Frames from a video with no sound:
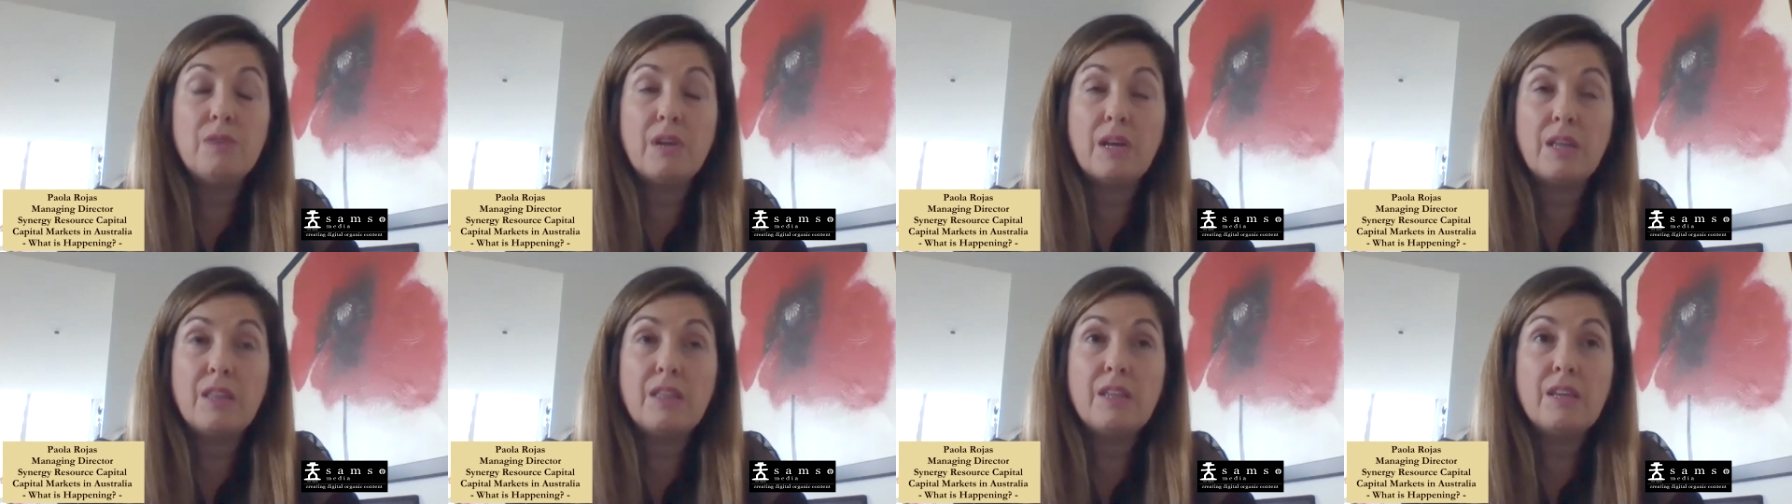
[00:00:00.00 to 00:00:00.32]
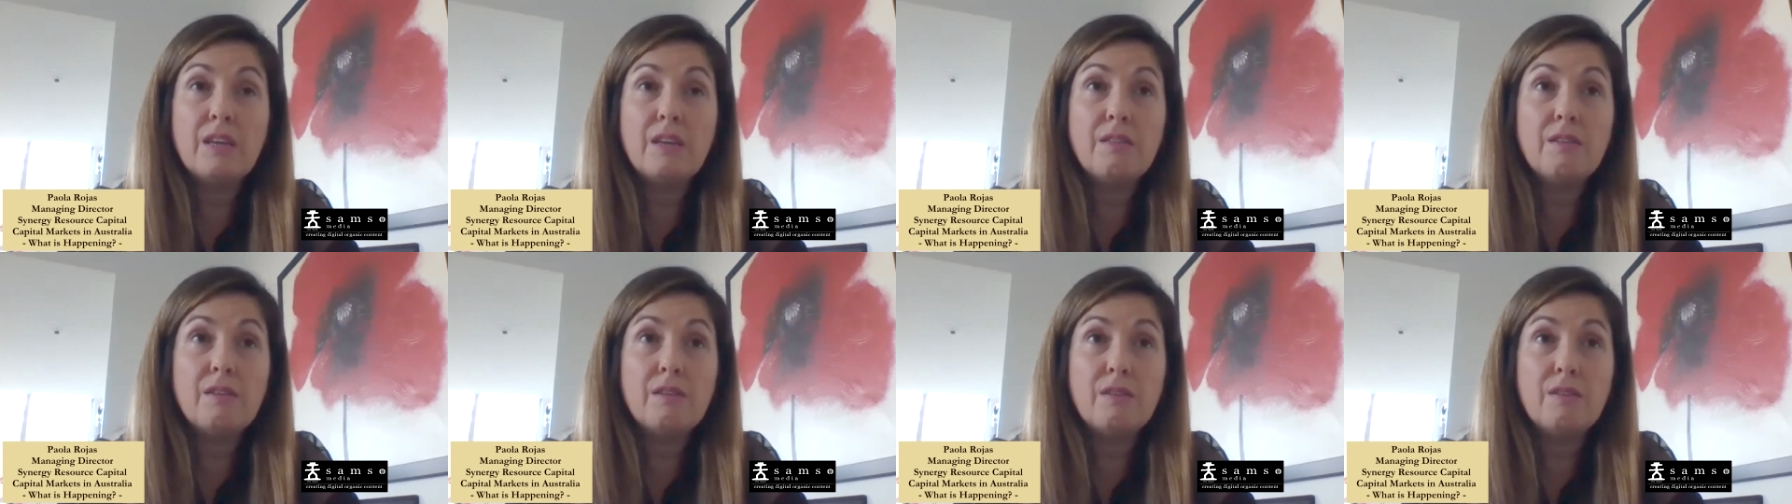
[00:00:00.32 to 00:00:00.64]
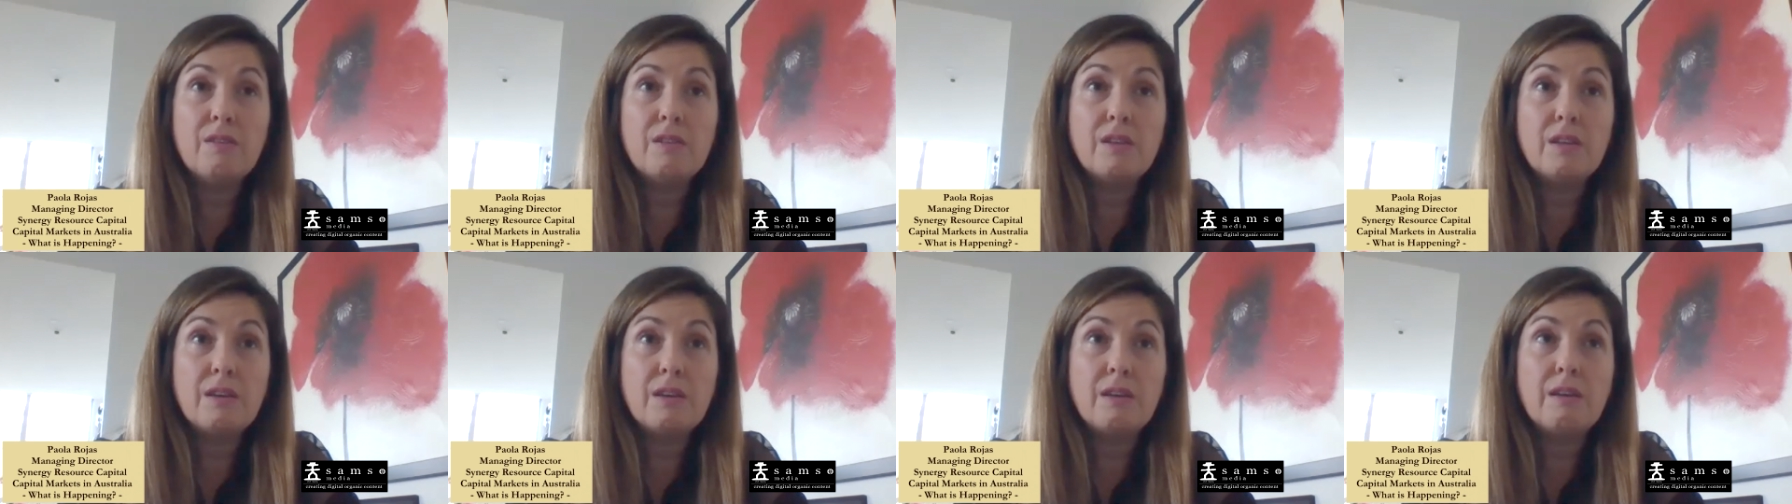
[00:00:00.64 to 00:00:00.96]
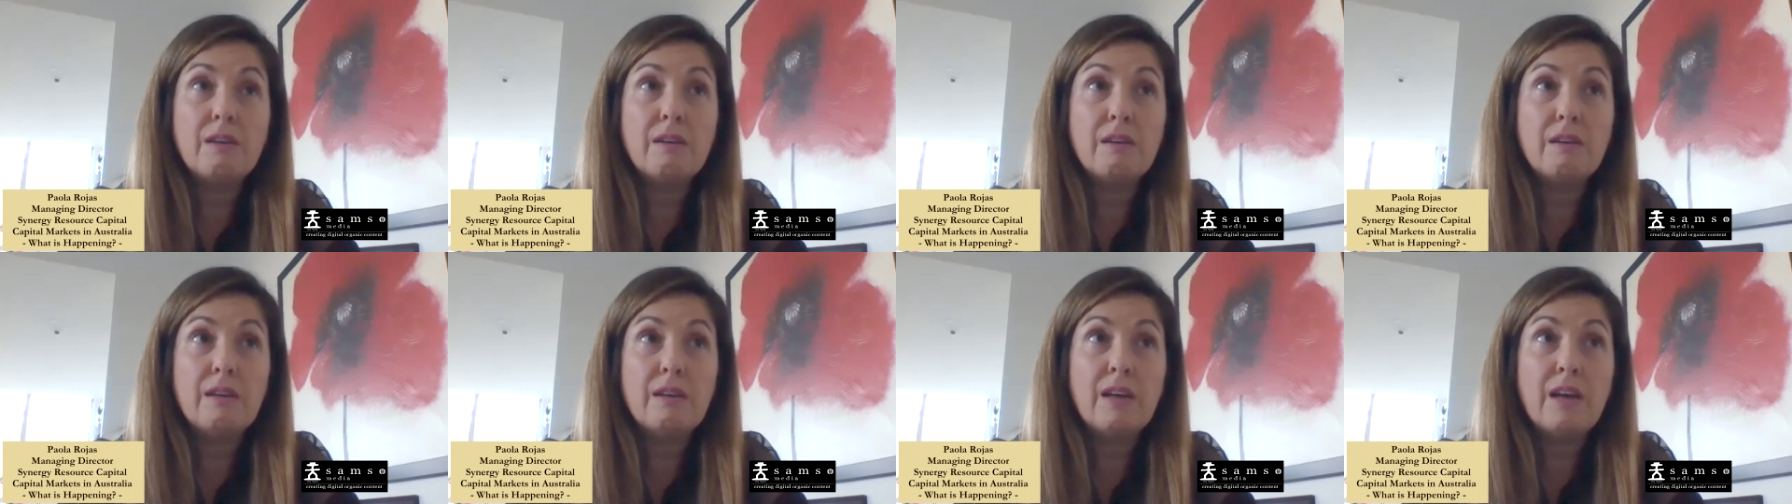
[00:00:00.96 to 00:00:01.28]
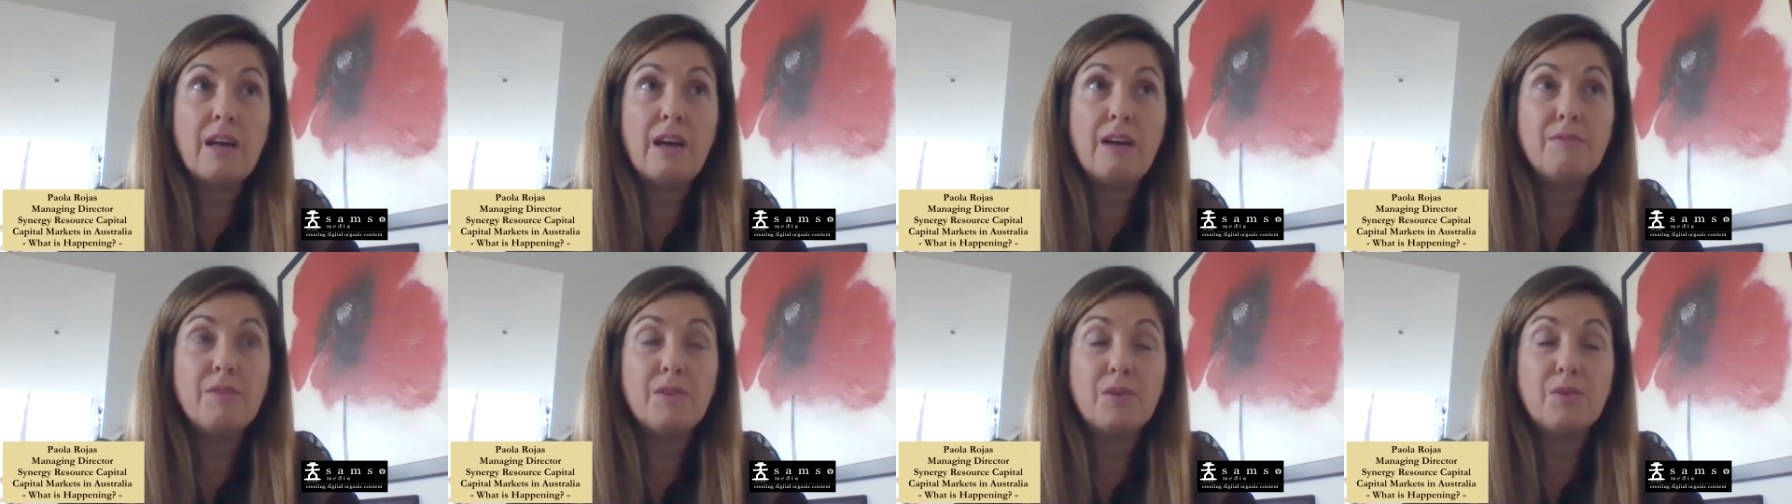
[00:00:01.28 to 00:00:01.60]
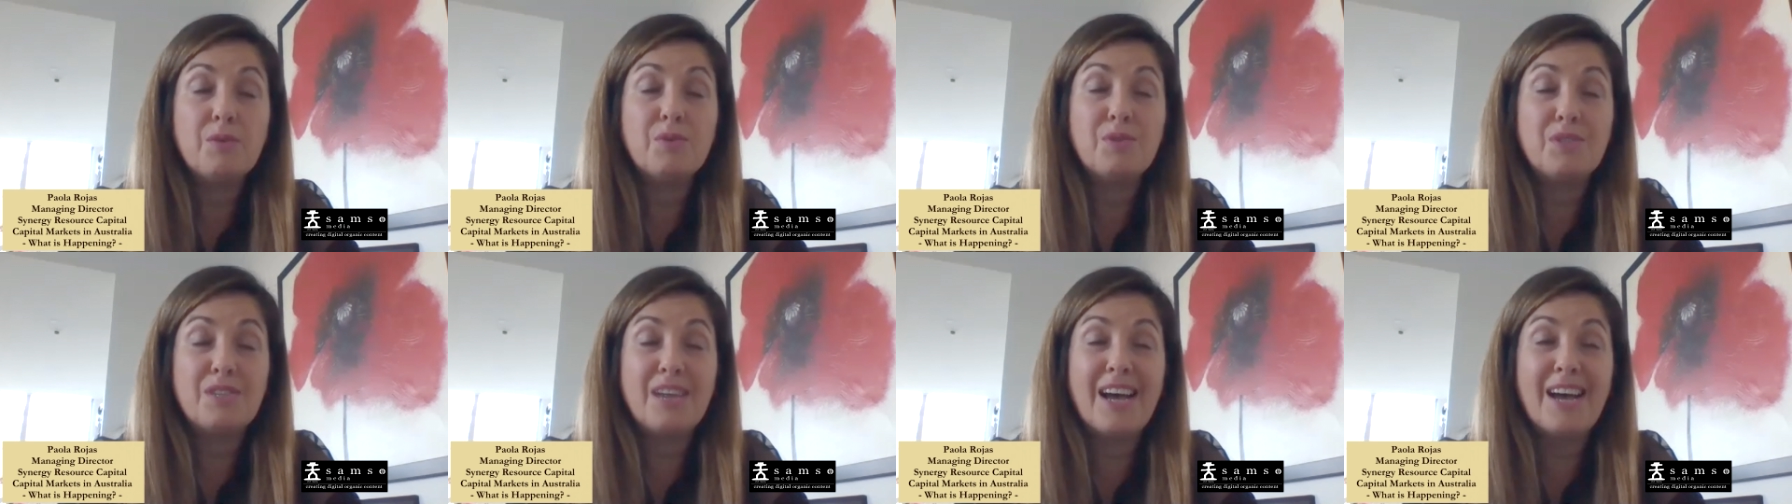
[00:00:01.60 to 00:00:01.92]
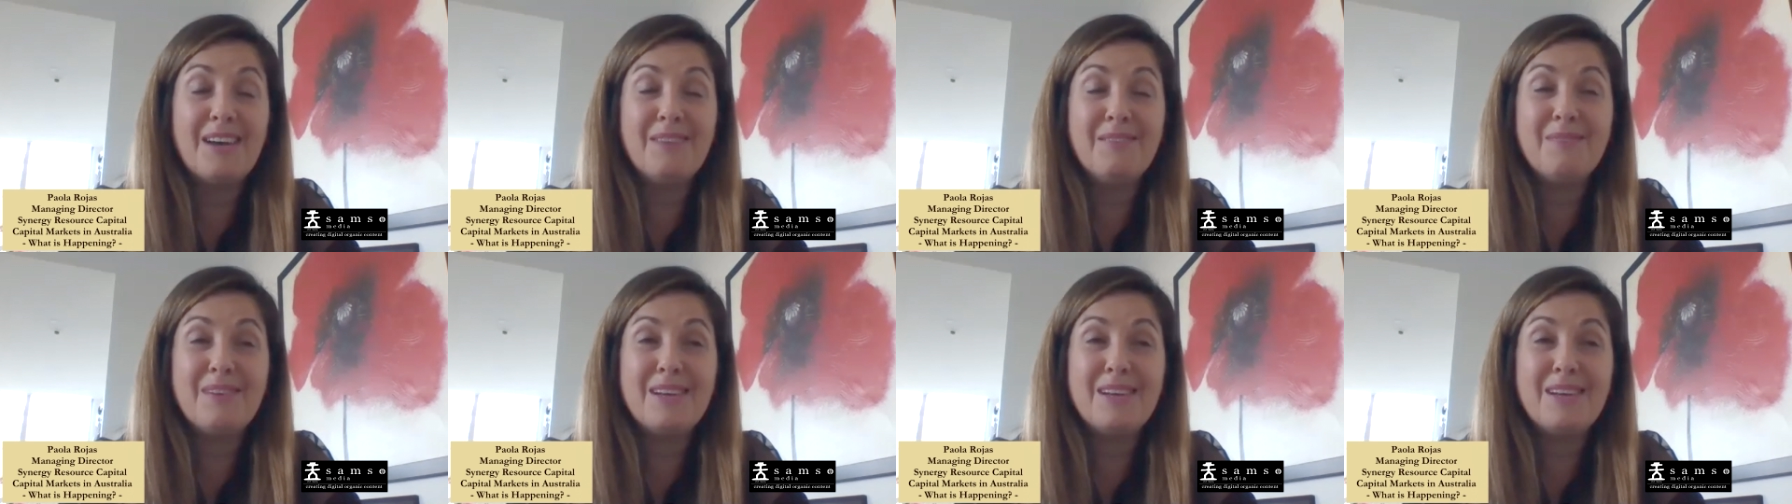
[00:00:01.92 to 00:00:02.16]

I think they're gonna have a good time.